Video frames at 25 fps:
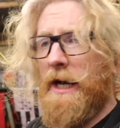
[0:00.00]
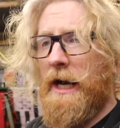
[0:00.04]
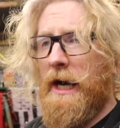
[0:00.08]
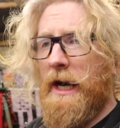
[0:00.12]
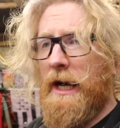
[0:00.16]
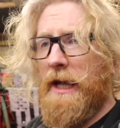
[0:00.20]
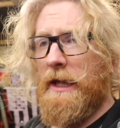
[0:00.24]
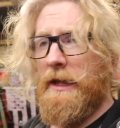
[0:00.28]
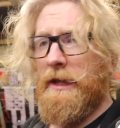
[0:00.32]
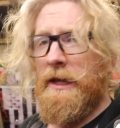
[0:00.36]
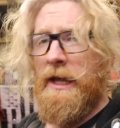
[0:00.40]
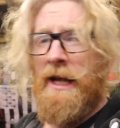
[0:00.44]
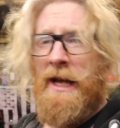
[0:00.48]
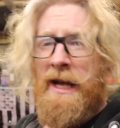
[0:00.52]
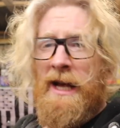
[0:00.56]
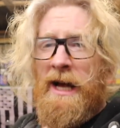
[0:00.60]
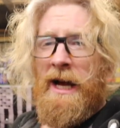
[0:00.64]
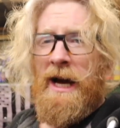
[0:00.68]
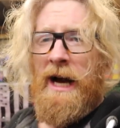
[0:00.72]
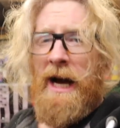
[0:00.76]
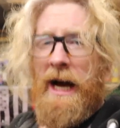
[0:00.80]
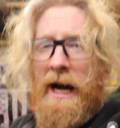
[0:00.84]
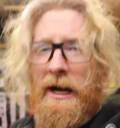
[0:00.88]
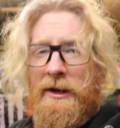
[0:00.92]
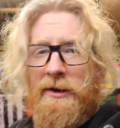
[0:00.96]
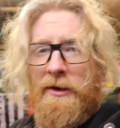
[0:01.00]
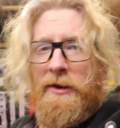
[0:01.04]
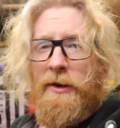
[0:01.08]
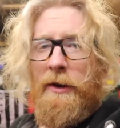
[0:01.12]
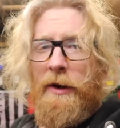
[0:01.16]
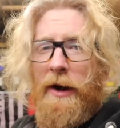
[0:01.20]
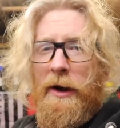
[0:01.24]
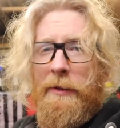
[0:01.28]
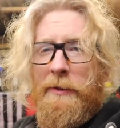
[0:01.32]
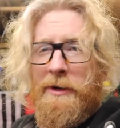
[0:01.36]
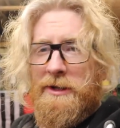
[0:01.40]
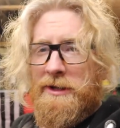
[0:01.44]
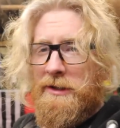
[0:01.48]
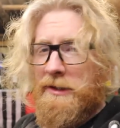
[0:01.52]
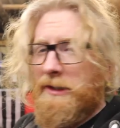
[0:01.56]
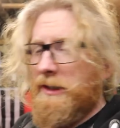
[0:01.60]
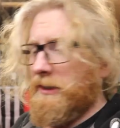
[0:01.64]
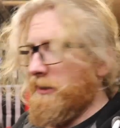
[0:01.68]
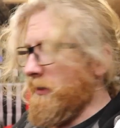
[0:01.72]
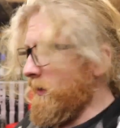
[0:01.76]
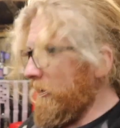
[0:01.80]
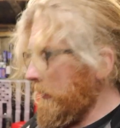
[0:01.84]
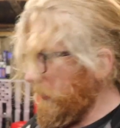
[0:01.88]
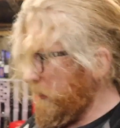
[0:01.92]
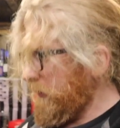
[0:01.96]
And I don't know how much I'm going
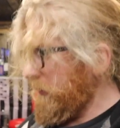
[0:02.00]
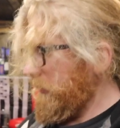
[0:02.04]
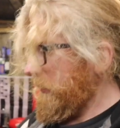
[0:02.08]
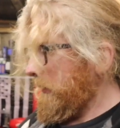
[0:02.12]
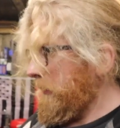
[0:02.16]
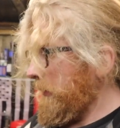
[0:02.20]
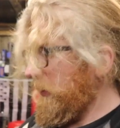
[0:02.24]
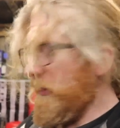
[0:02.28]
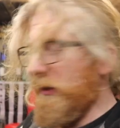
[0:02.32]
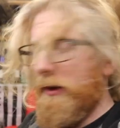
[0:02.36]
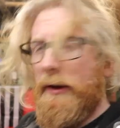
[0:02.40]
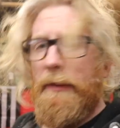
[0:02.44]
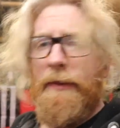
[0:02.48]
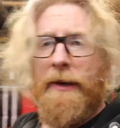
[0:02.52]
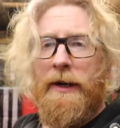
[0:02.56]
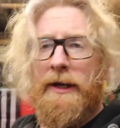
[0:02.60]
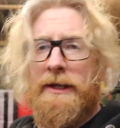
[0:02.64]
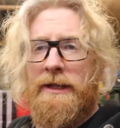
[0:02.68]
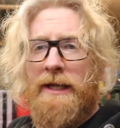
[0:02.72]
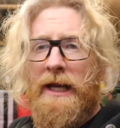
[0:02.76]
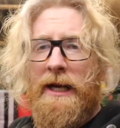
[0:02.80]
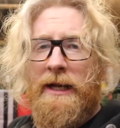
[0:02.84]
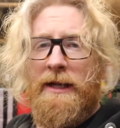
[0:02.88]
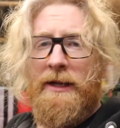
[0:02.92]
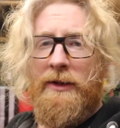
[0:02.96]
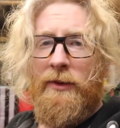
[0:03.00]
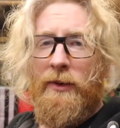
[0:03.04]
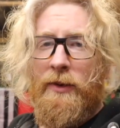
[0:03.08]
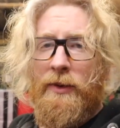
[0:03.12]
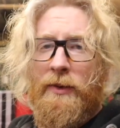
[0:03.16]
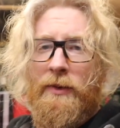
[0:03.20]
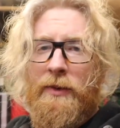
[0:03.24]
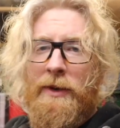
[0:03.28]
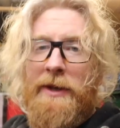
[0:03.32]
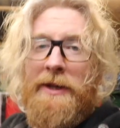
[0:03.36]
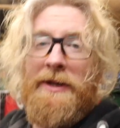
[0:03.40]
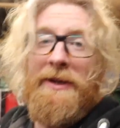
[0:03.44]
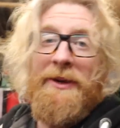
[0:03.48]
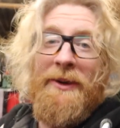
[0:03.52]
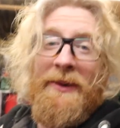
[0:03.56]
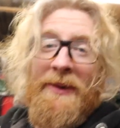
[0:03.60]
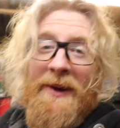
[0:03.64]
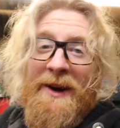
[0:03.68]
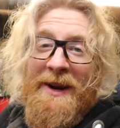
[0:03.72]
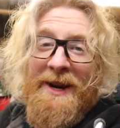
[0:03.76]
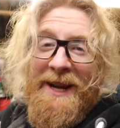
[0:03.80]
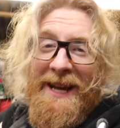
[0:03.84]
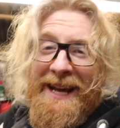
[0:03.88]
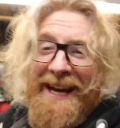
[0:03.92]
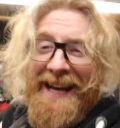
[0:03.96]
to talk through the motor because I don't really know
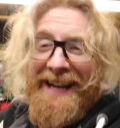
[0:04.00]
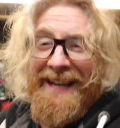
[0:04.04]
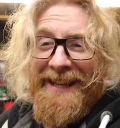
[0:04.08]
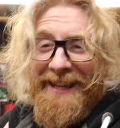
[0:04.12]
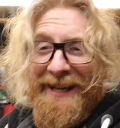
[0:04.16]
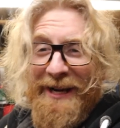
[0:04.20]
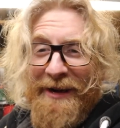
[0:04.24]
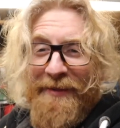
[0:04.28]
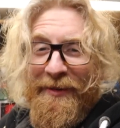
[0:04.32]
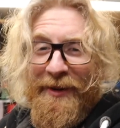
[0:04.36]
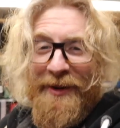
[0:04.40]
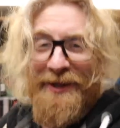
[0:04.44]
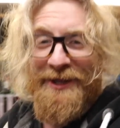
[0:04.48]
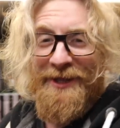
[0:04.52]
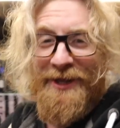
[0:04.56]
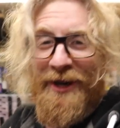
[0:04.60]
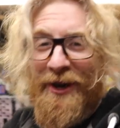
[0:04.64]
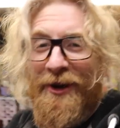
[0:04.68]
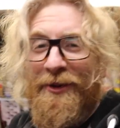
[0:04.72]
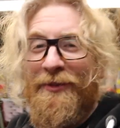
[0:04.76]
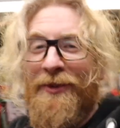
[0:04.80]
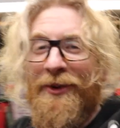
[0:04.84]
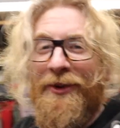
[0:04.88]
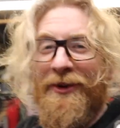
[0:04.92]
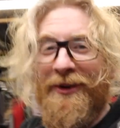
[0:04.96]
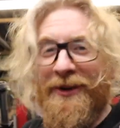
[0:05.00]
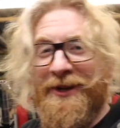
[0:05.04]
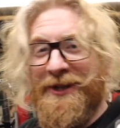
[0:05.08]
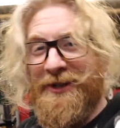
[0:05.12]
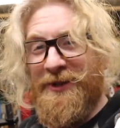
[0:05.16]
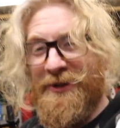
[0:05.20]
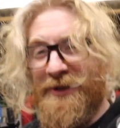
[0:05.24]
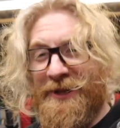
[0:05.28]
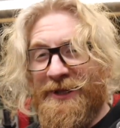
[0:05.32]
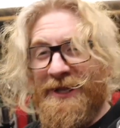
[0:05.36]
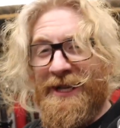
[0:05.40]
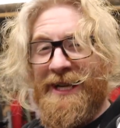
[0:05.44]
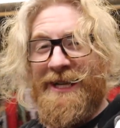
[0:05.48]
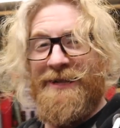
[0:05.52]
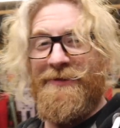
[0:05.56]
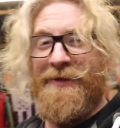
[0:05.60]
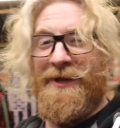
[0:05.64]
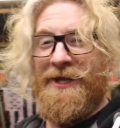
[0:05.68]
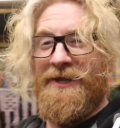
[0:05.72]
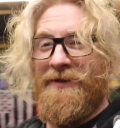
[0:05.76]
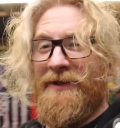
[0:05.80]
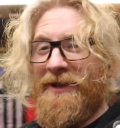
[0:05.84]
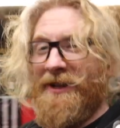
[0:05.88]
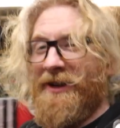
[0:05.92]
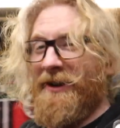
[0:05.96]
anything about the starter motor, so it's as
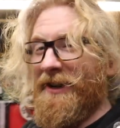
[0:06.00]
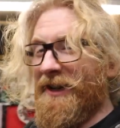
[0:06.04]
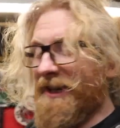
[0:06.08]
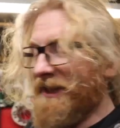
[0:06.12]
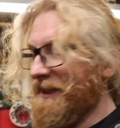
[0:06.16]
much of a learning